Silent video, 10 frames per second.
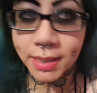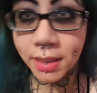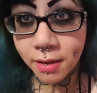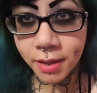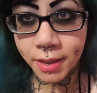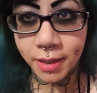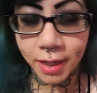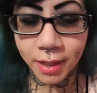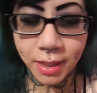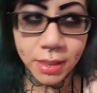is gone,
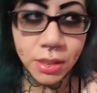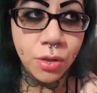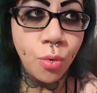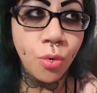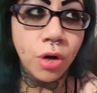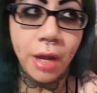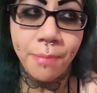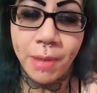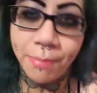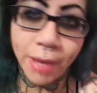and he tore up
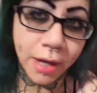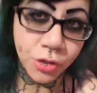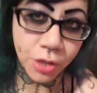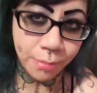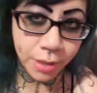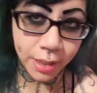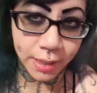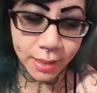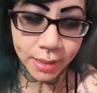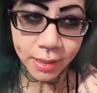my back trying to put it
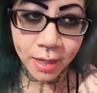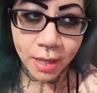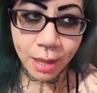in.